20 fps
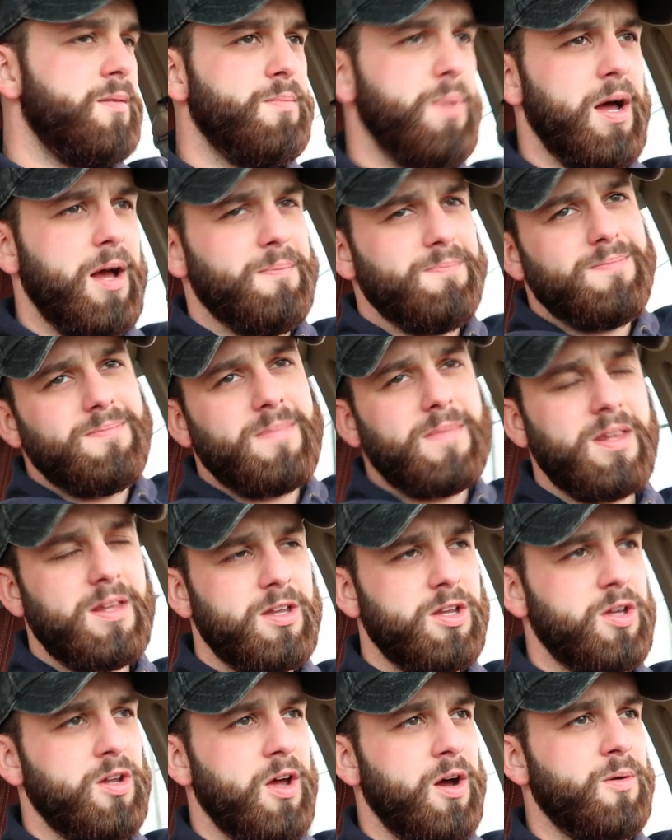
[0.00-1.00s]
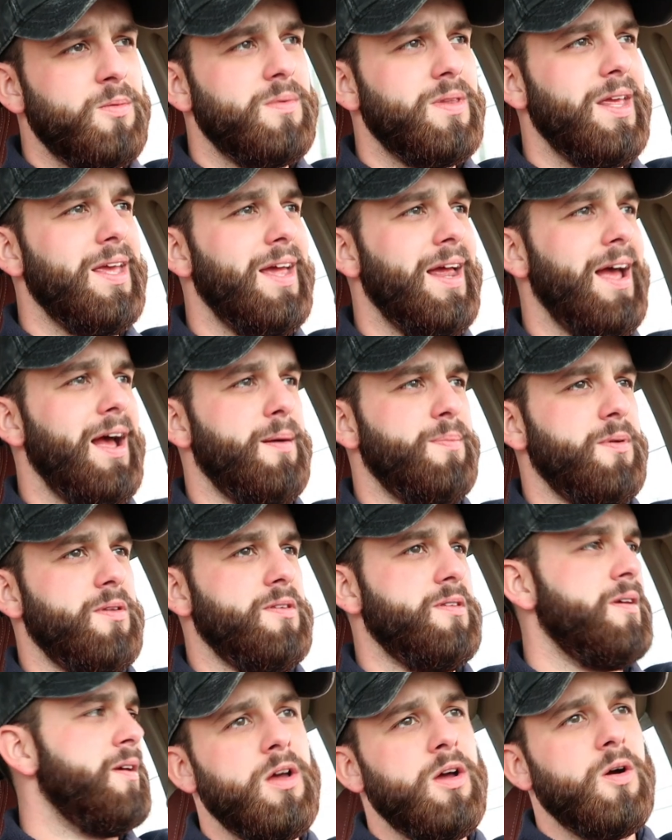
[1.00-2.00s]
but, you know, it
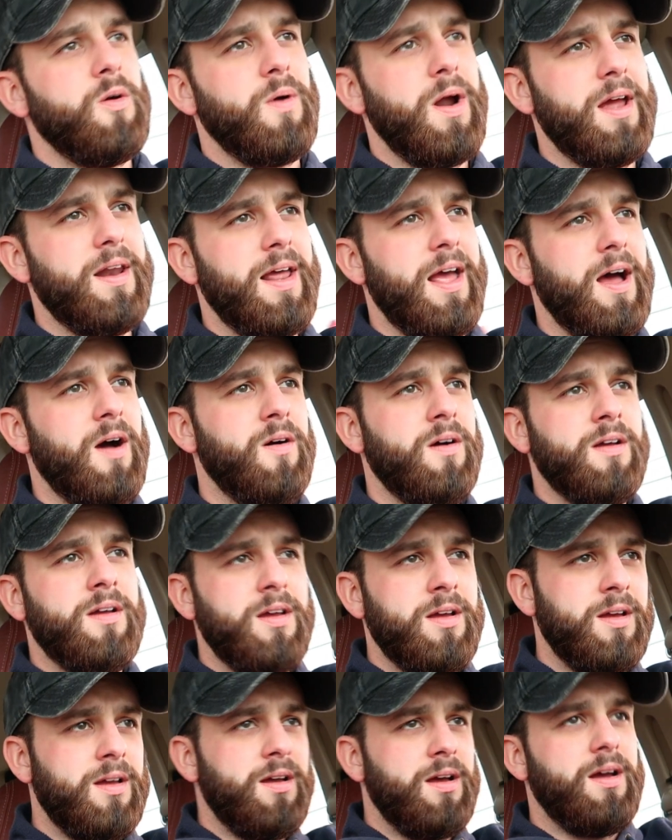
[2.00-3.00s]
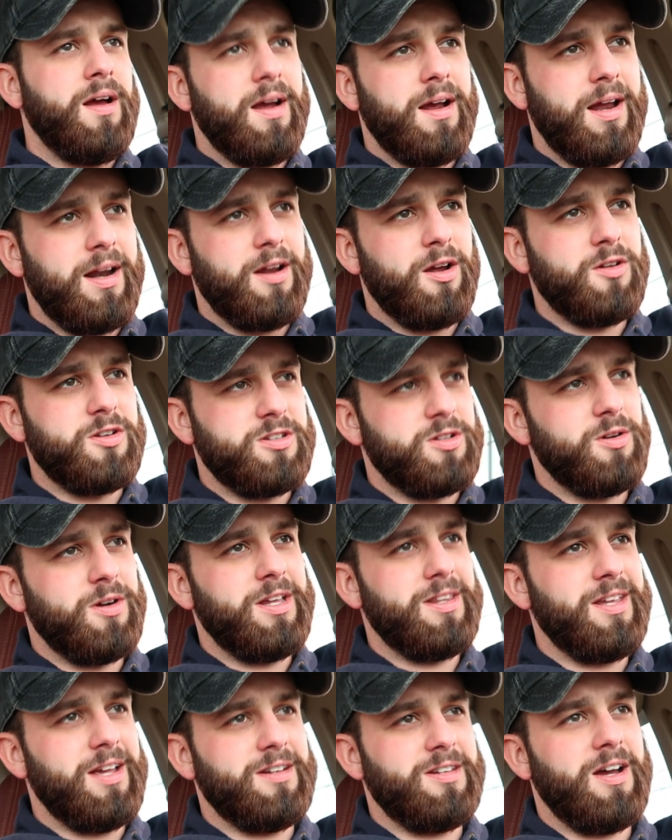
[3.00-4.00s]
happens. Right now, I gotta go still
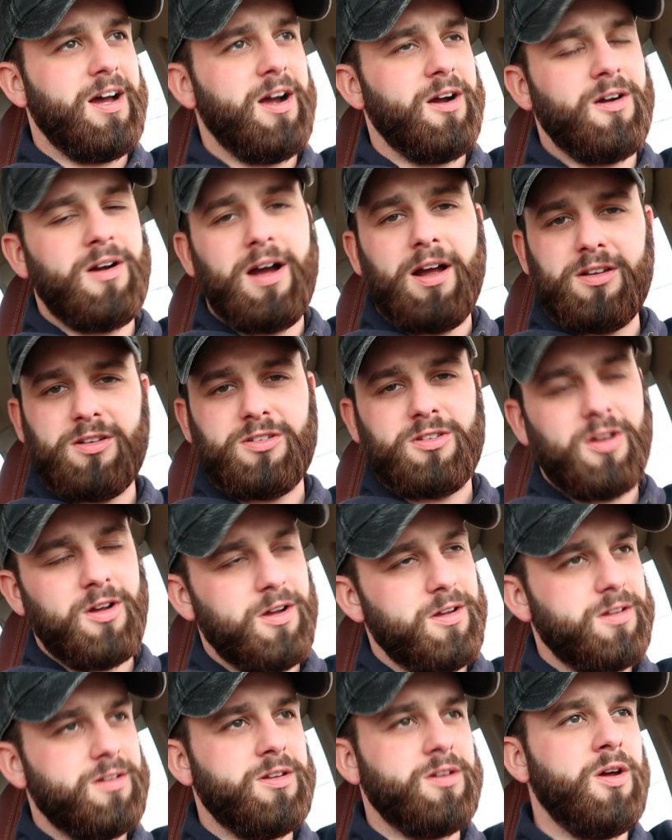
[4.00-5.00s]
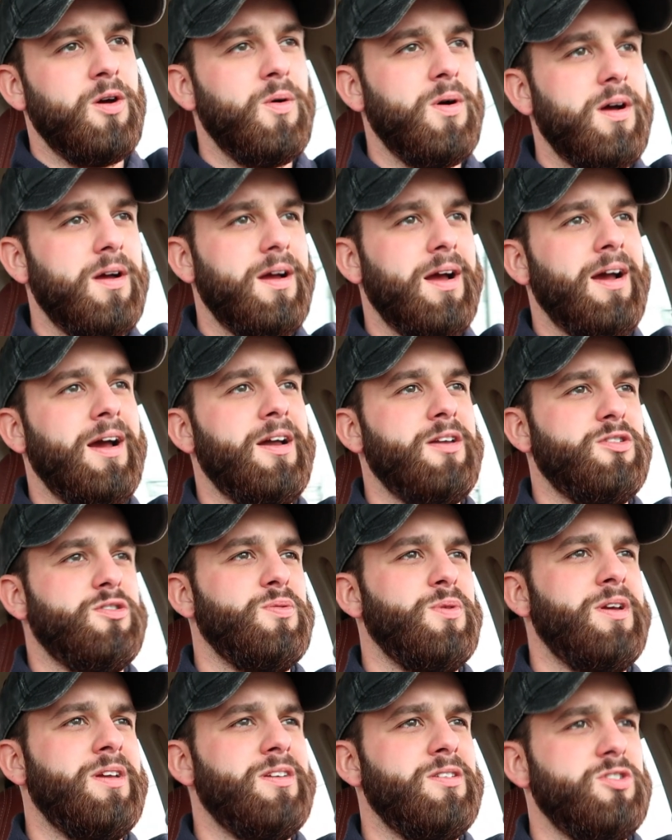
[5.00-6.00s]
get that tire. I just thought, you know what, I gotta
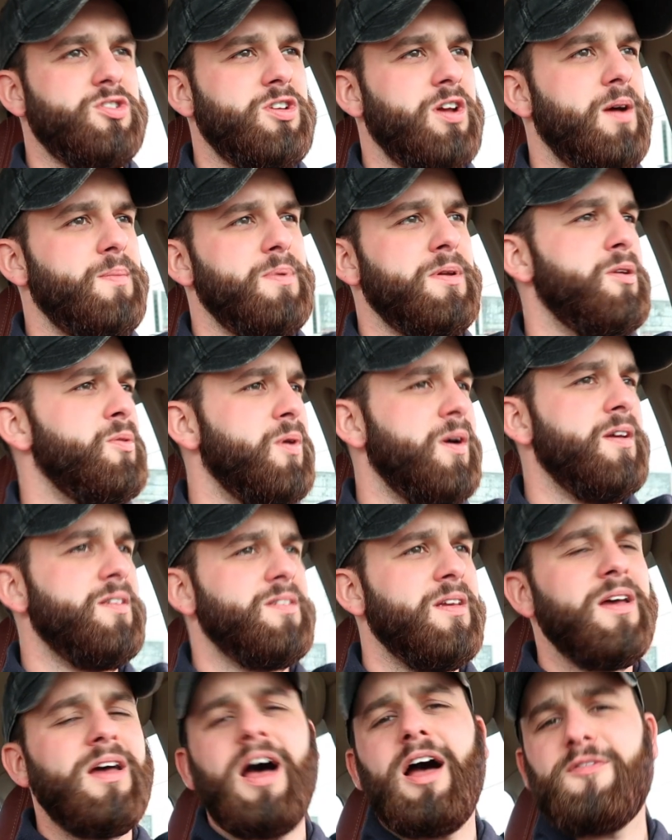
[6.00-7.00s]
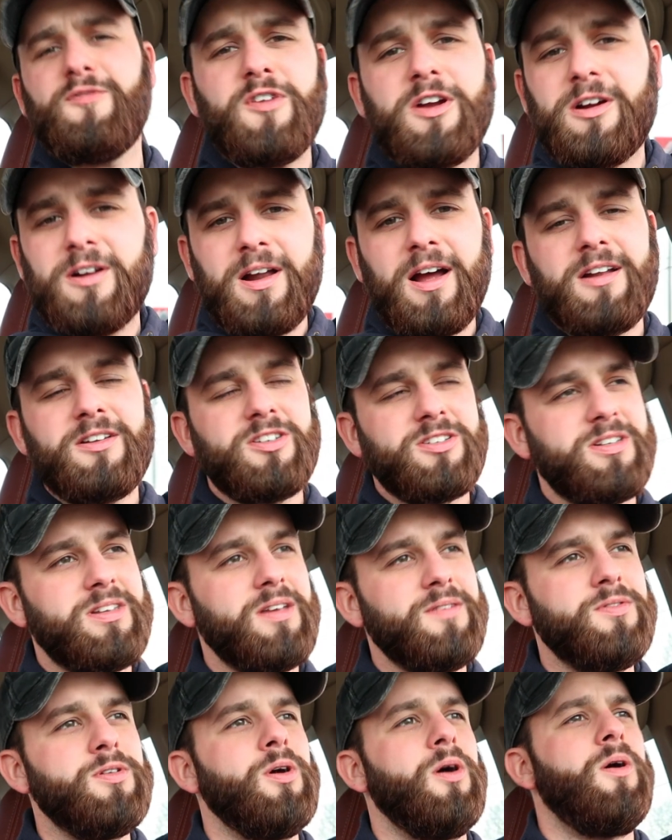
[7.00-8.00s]
swing into the shop anyways. I figured I'd just
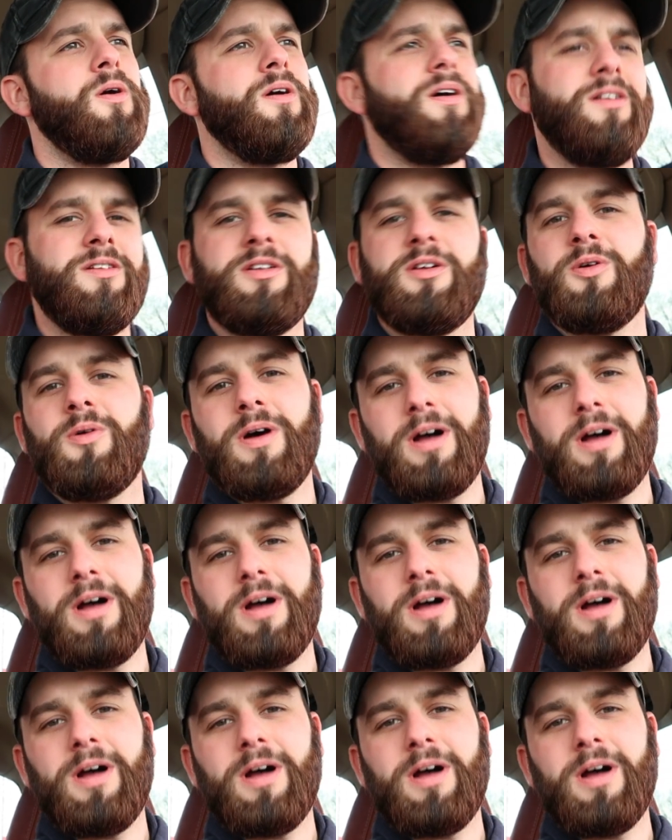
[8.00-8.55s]
give y'all a little